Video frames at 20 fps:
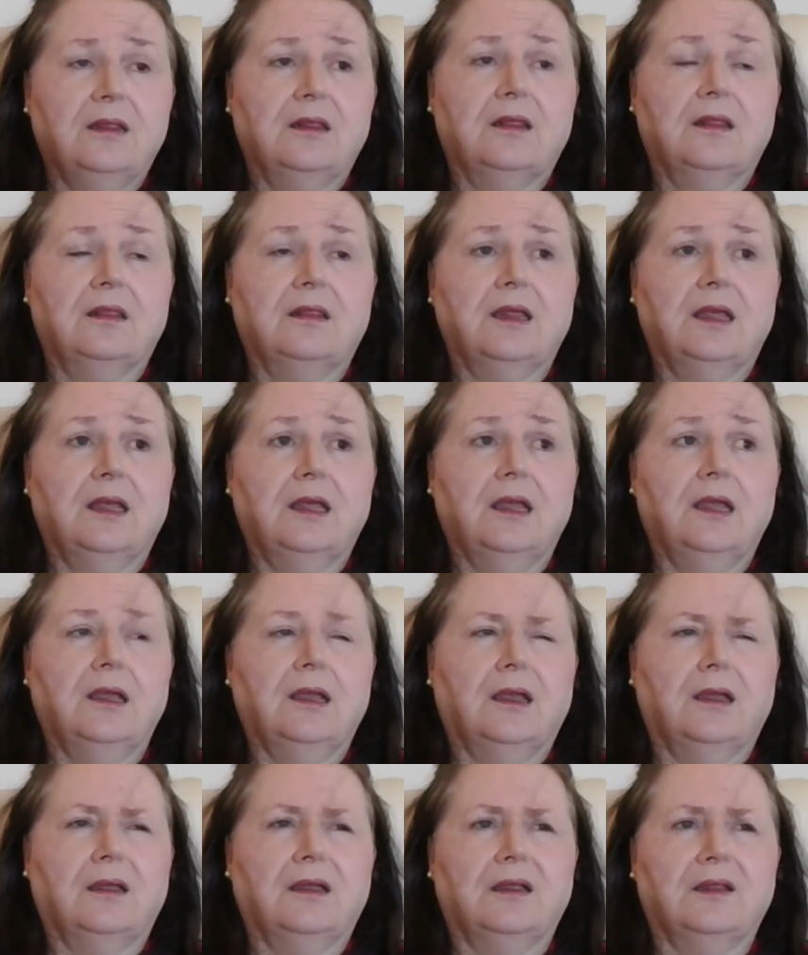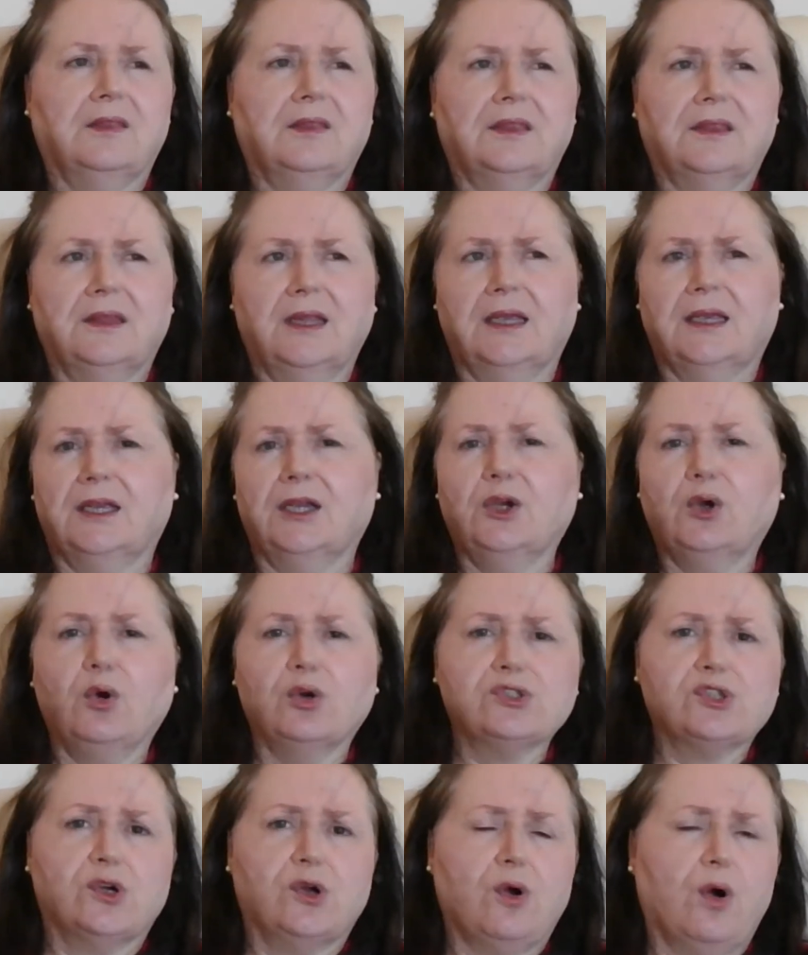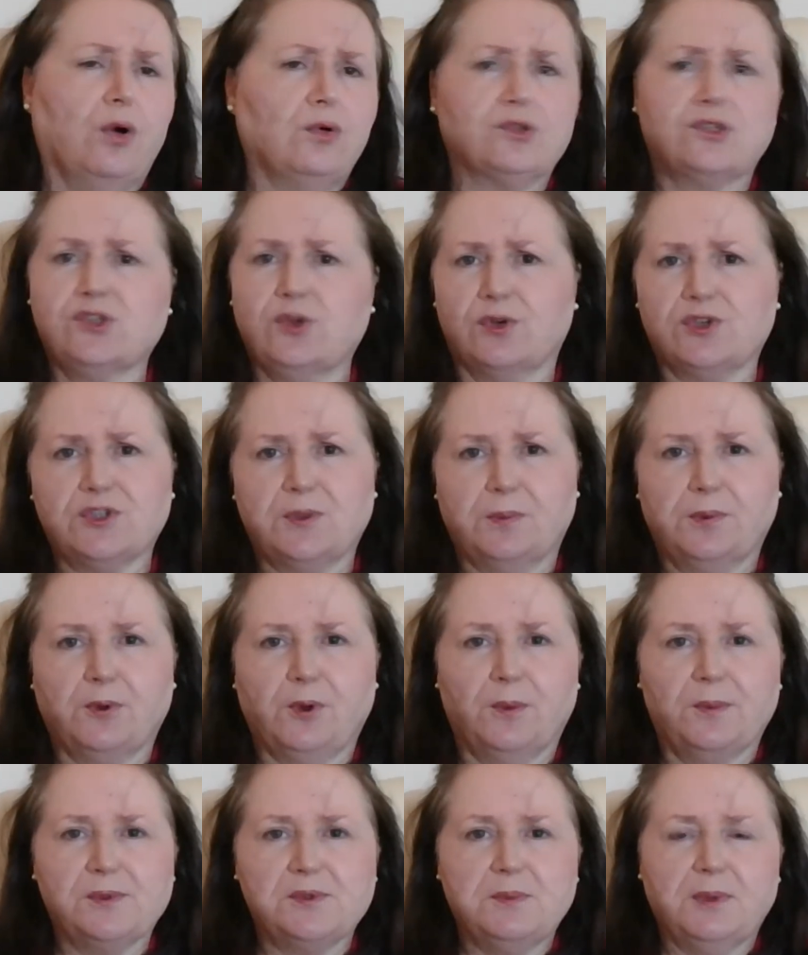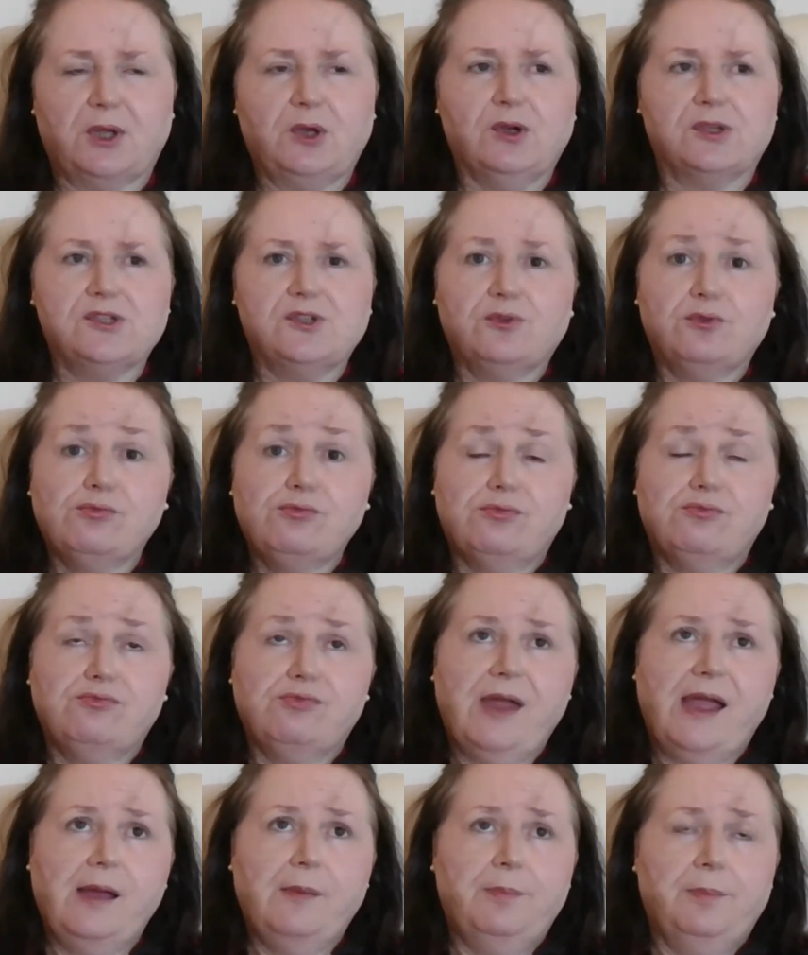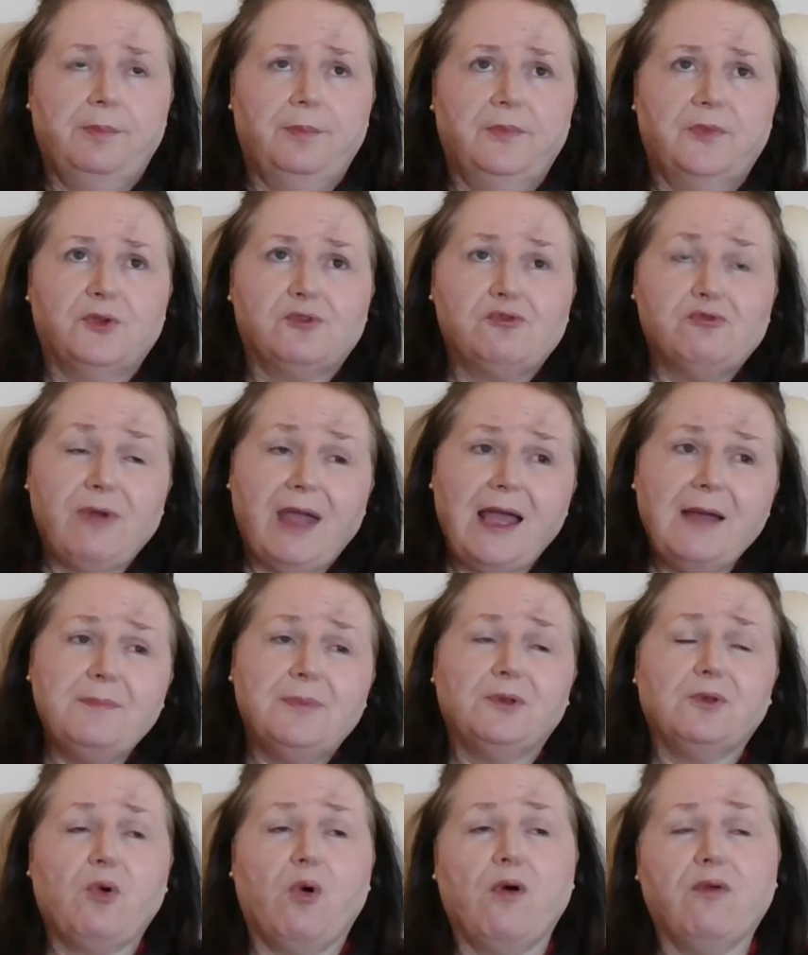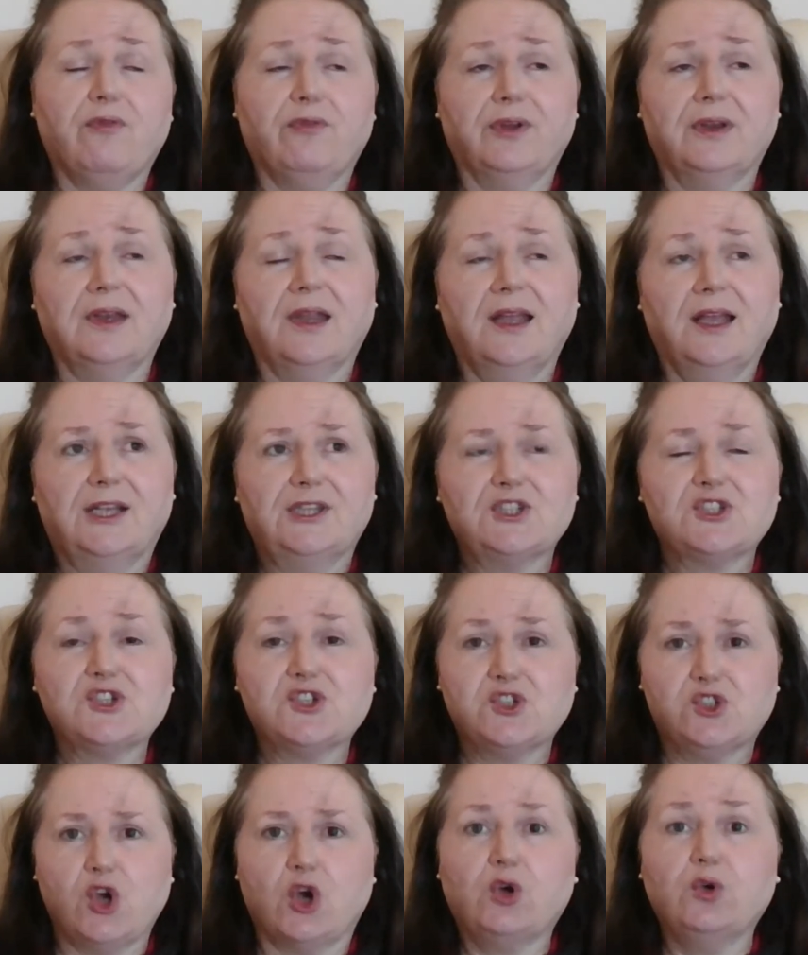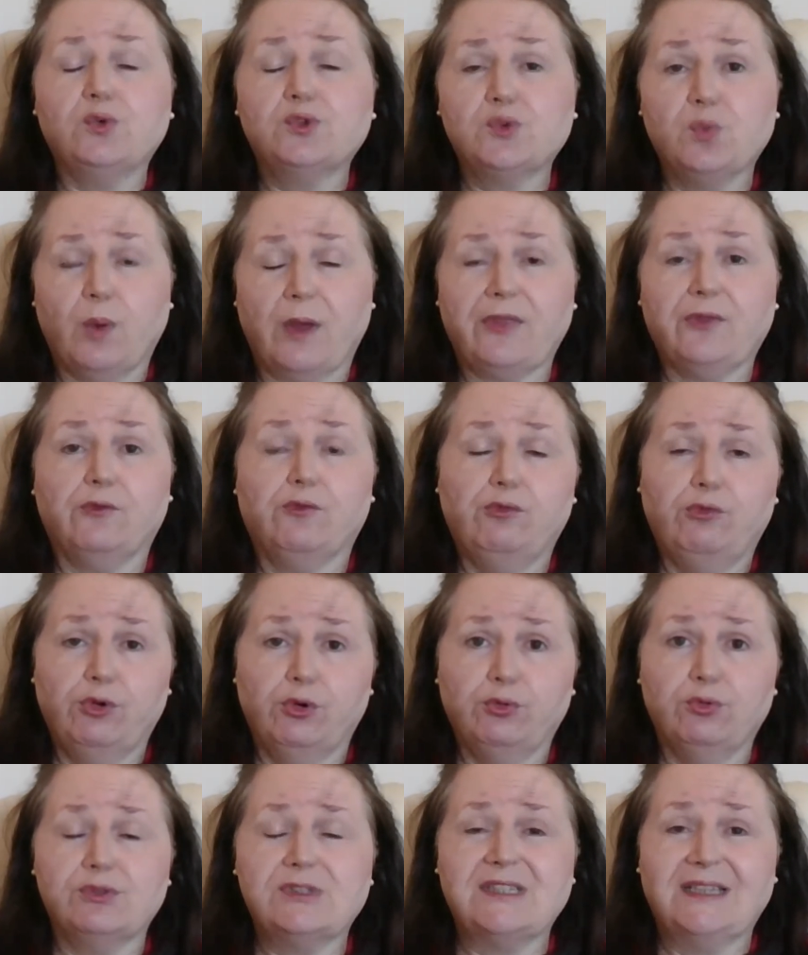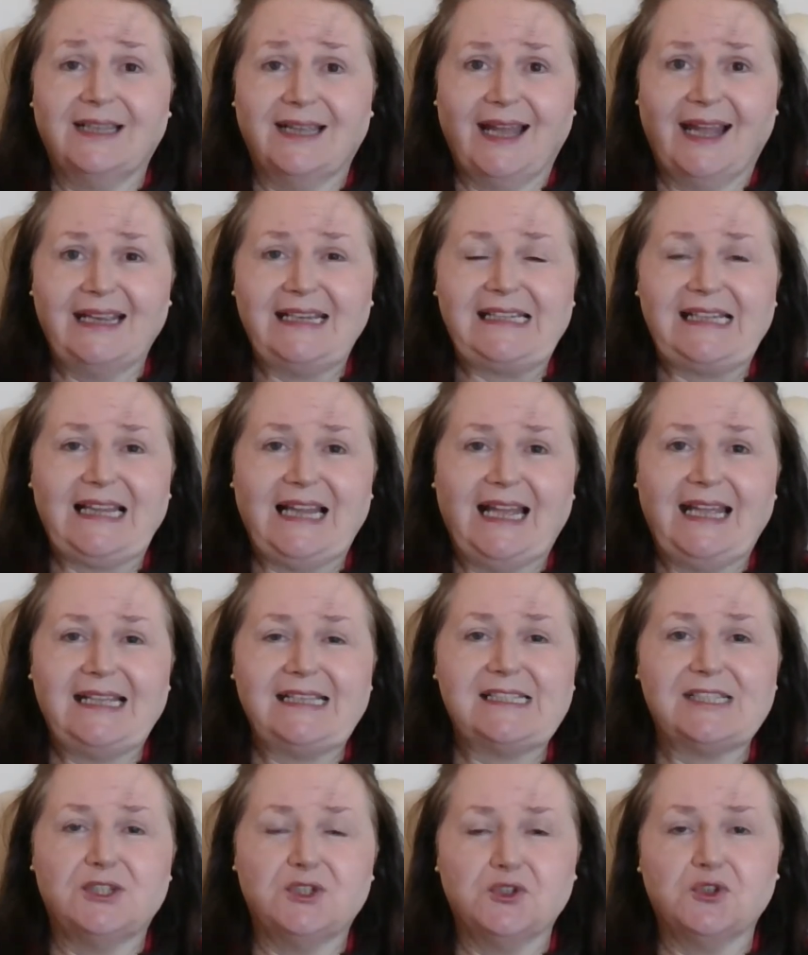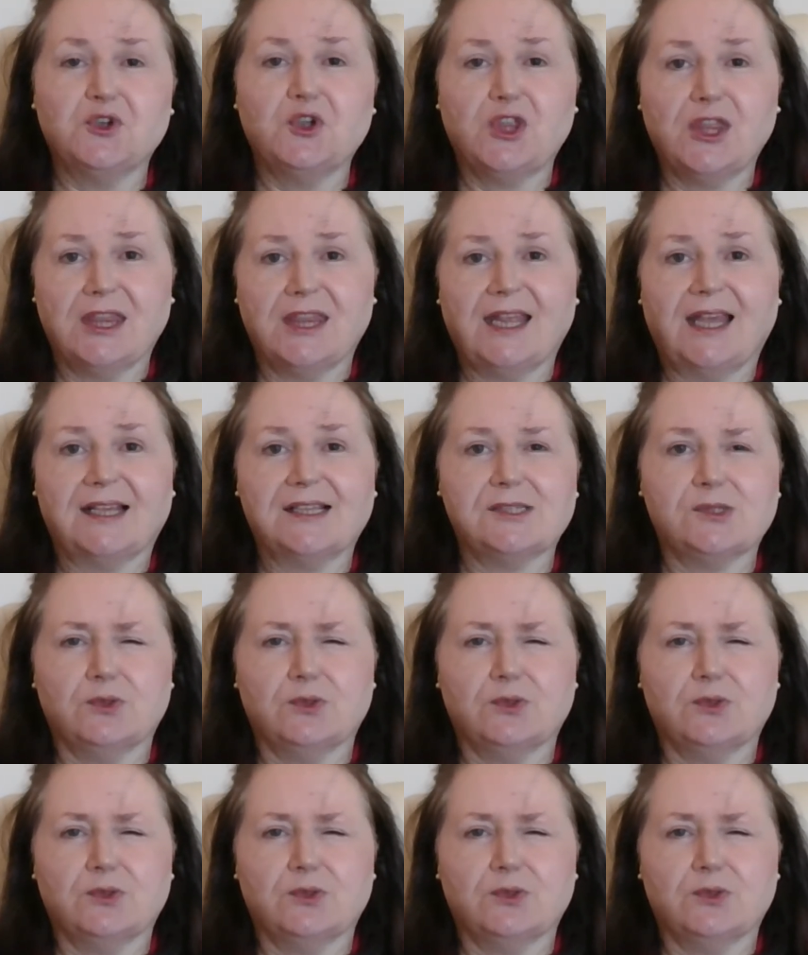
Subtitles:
it can cause all sorts of problems because the rebel often struggles with rules and guidelines and doing things.